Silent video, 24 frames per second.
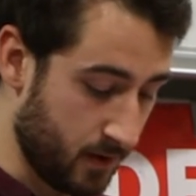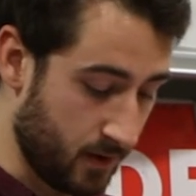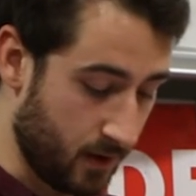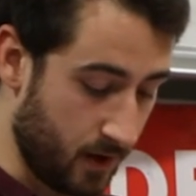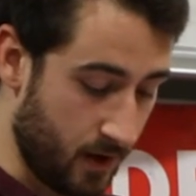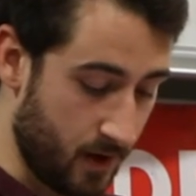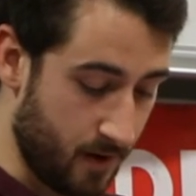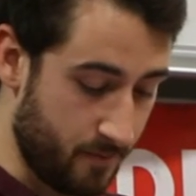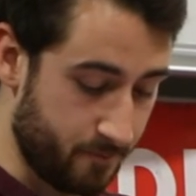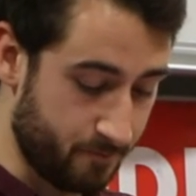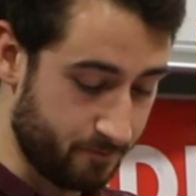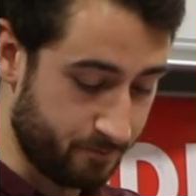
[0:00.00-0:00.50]

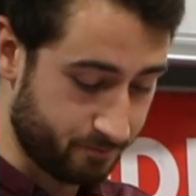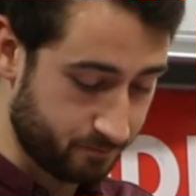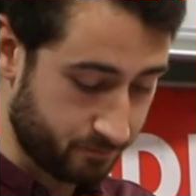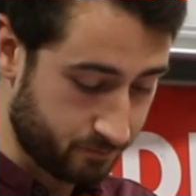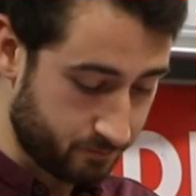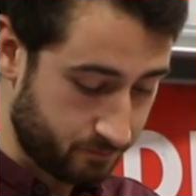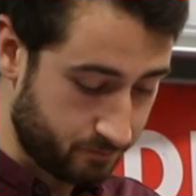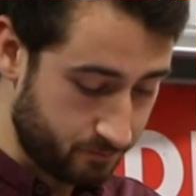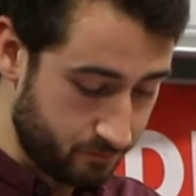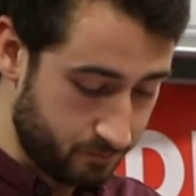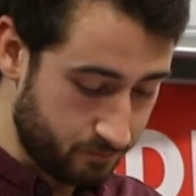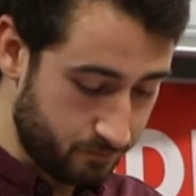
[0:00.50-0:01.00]
Um,
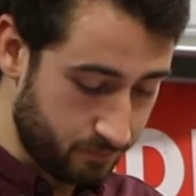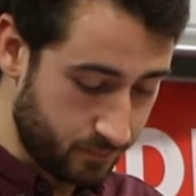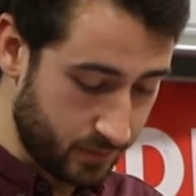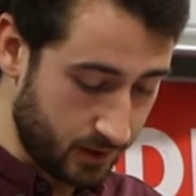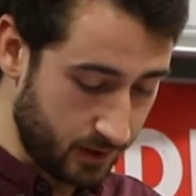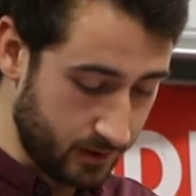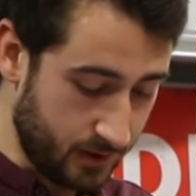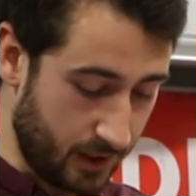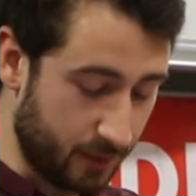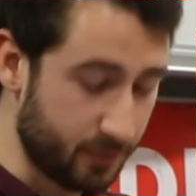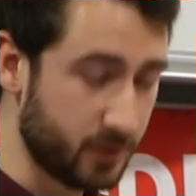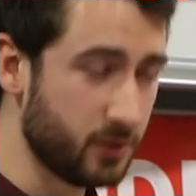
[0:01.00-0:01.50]

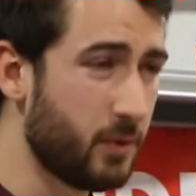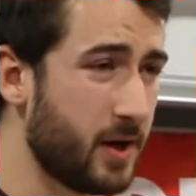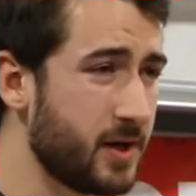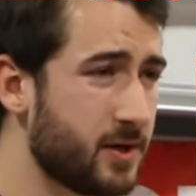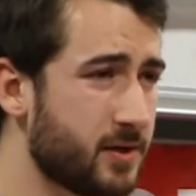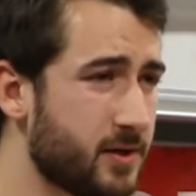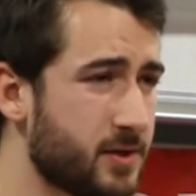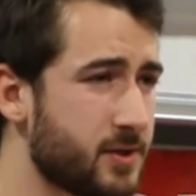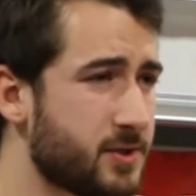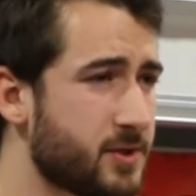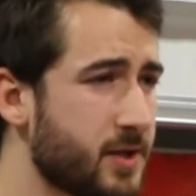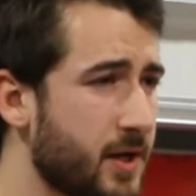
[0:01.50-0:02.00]
now, in the
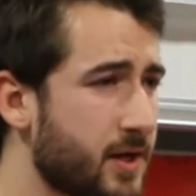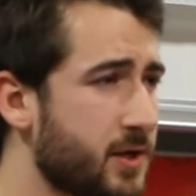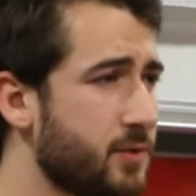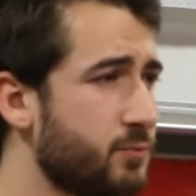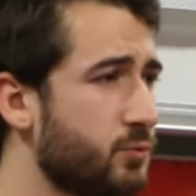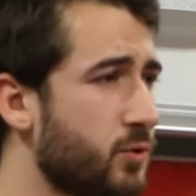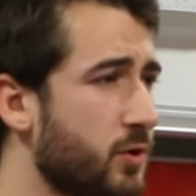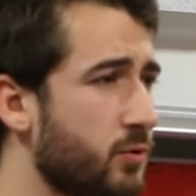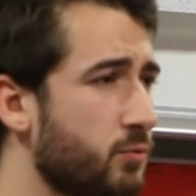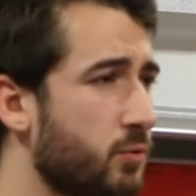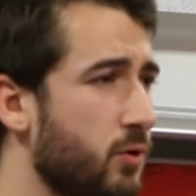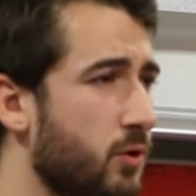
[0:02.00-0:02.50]
wake of the Second
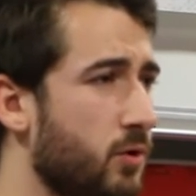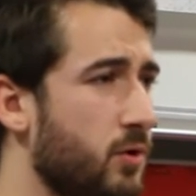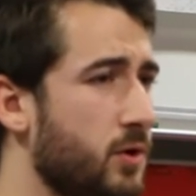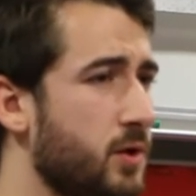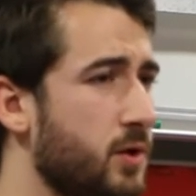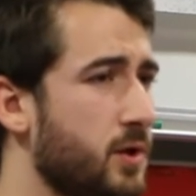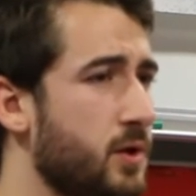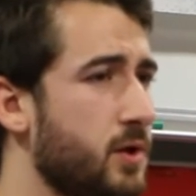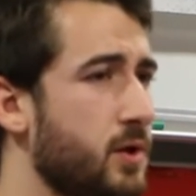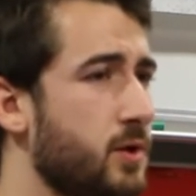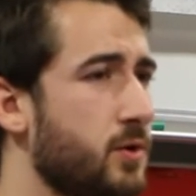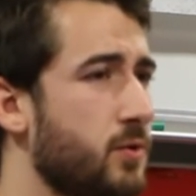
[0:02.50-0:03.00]
World War,
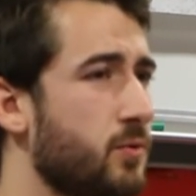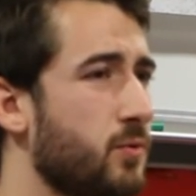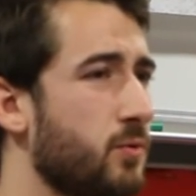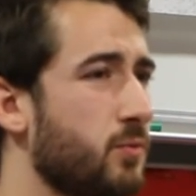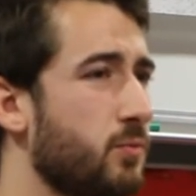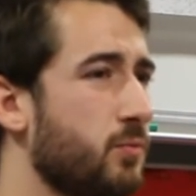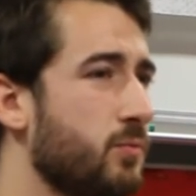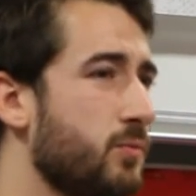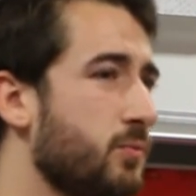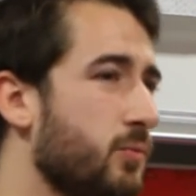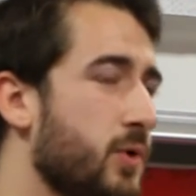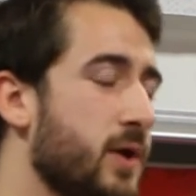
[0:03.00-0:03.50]

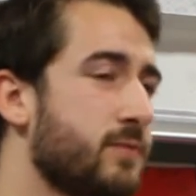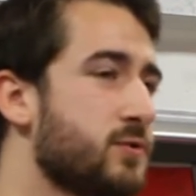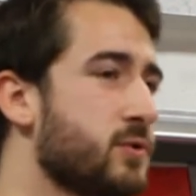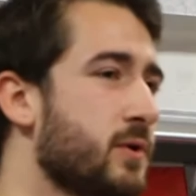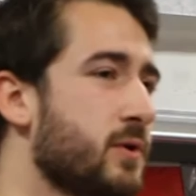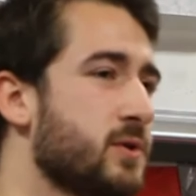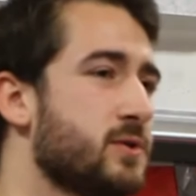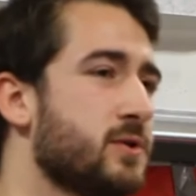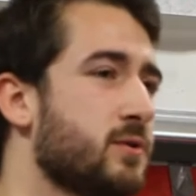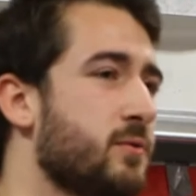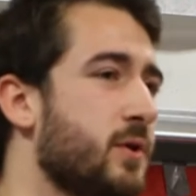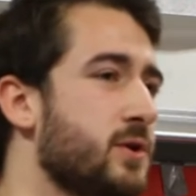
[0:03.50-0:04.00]
we have to
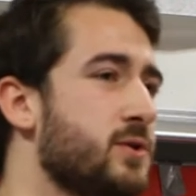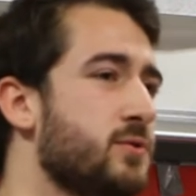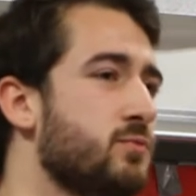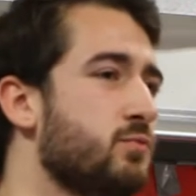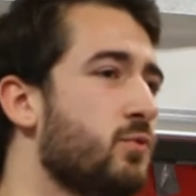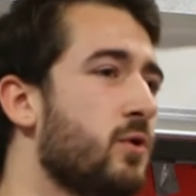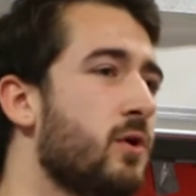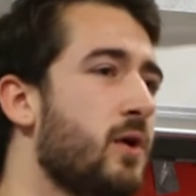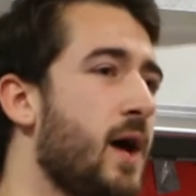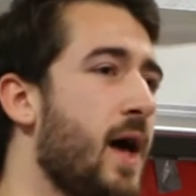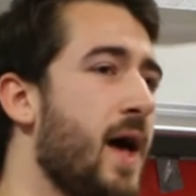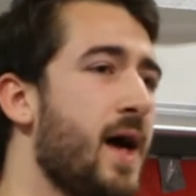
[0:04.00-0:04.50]
ask the question,
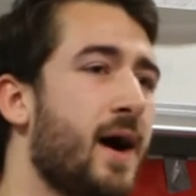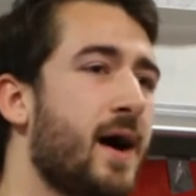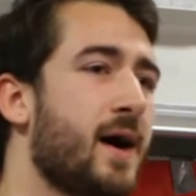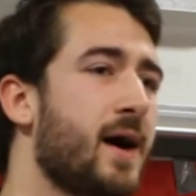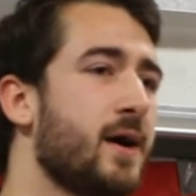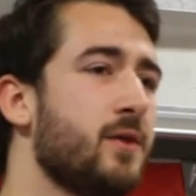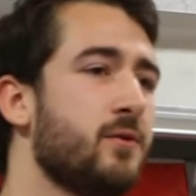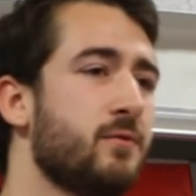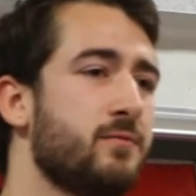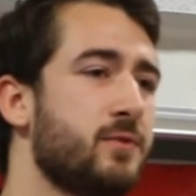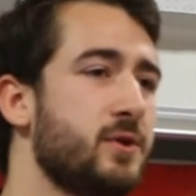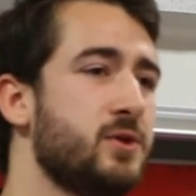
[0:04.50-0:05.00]
were
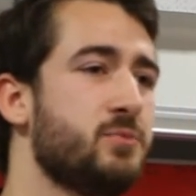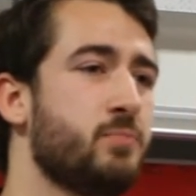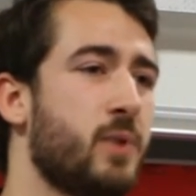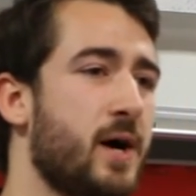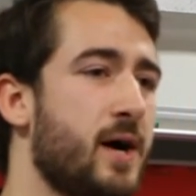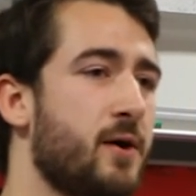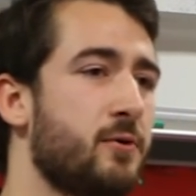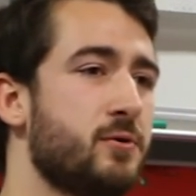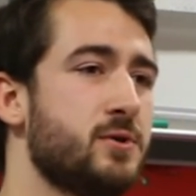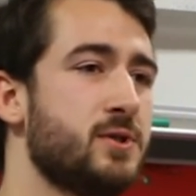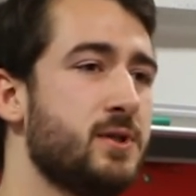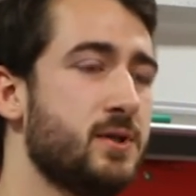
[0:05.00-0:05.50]
either of these
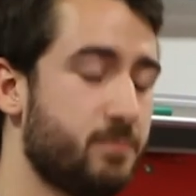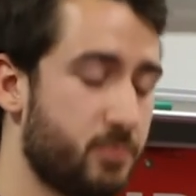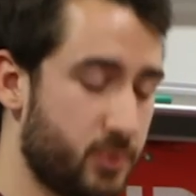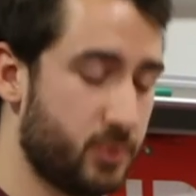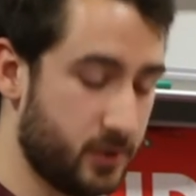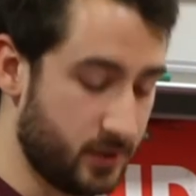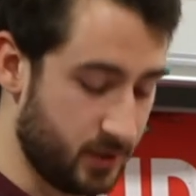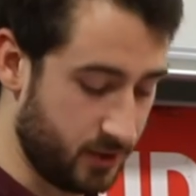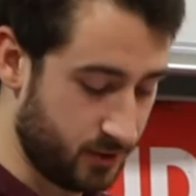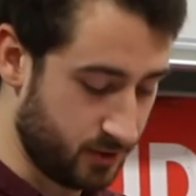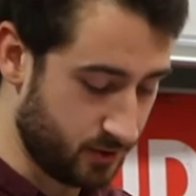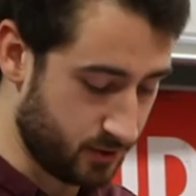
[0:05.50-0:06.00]
powers in a
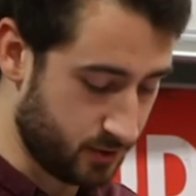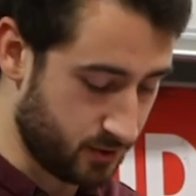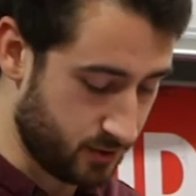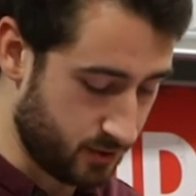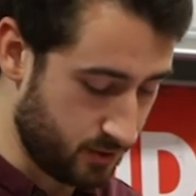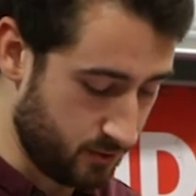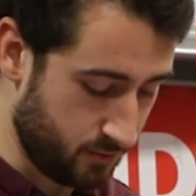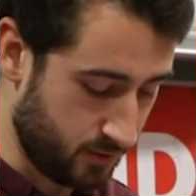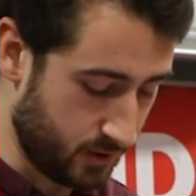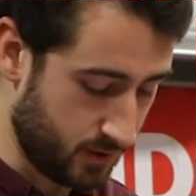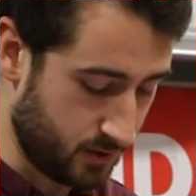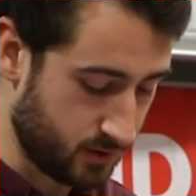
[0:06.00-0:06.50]
position to
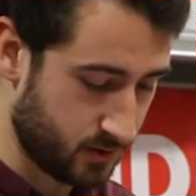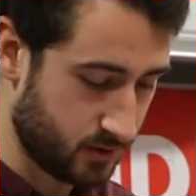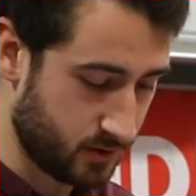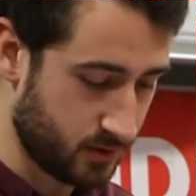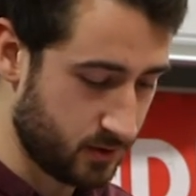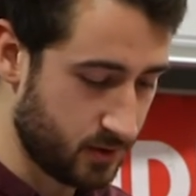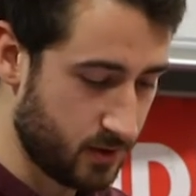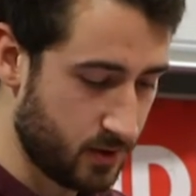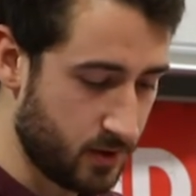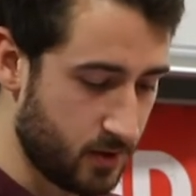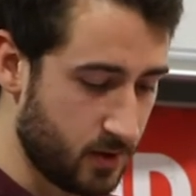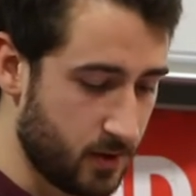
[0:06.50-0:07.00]
do this?
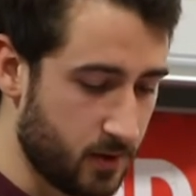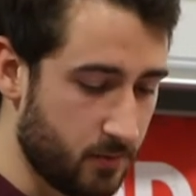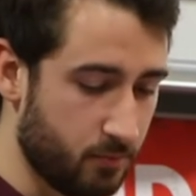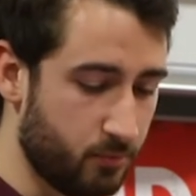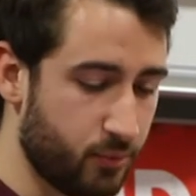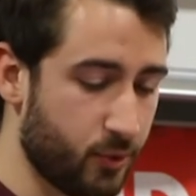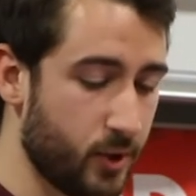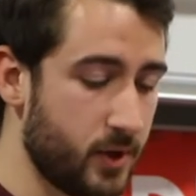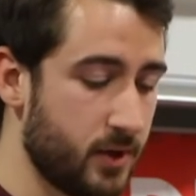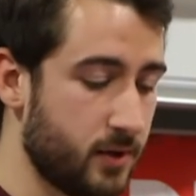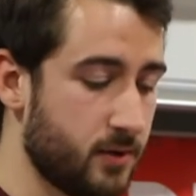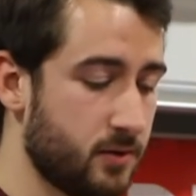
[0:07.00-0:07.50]

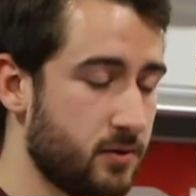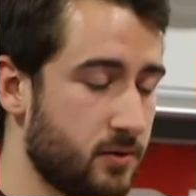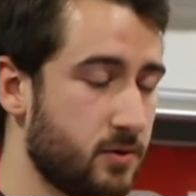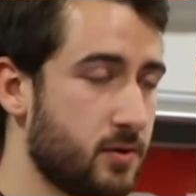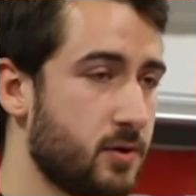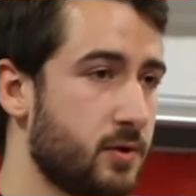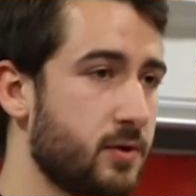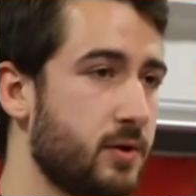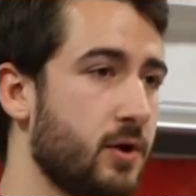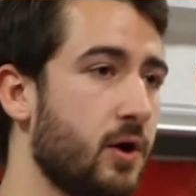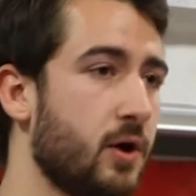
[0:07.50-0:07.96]
Britain, the